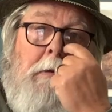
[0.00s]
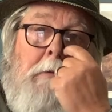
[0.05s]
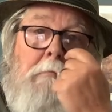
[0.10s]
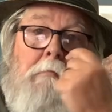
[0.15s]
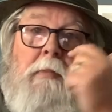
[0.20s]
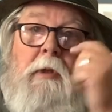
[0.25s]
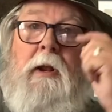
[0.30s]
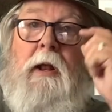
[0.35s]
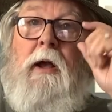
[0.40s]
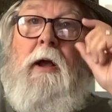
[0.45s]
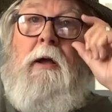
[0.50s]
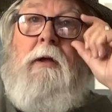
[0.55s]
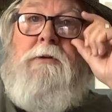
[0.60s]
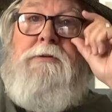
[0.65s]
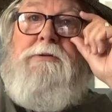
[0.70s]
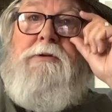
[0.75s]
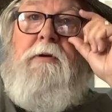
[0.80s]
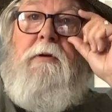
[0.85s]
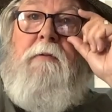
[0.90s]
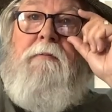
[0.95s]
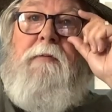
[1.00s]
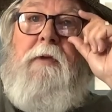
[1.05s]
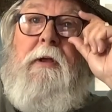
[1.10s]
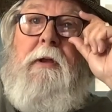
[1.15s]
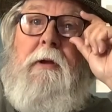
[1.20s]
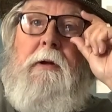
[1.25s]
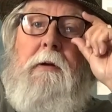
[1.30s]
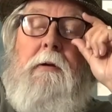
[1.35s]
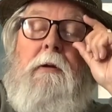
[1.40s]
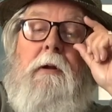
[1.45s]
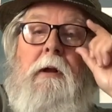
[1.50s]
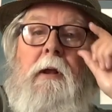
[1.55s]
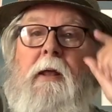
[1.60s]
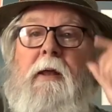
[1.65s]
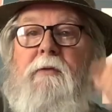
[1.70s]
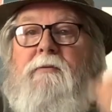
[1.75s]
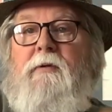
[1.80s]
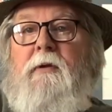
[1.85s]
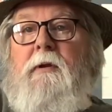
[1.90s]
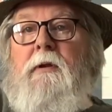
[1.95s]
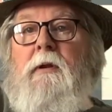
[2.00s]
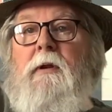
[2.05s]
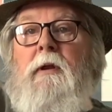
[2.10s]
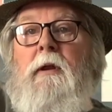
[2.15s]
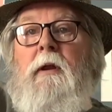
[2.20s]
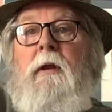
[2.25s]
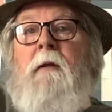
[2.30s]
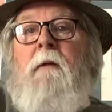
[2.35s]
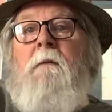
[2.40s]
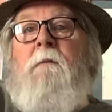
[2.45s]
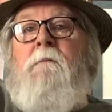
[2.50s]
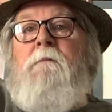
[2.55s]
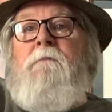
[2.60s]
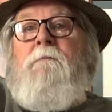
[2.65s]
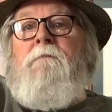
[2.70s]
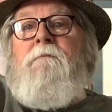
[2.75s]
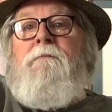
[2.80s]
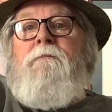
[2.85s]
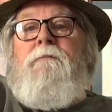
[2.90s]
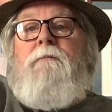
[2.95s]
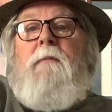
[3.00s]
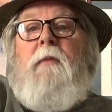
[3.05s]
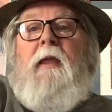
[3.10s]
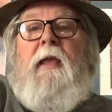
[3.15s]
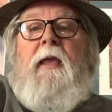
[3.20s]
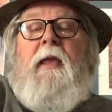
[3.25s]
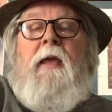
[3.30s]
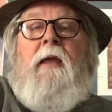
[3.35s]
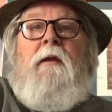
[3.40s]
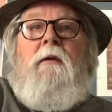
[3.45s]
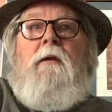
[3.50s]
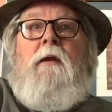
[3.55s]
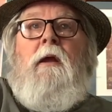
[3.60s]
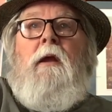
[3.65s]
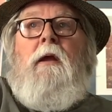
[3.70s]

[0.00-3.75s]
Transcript: but I also have done it electric. And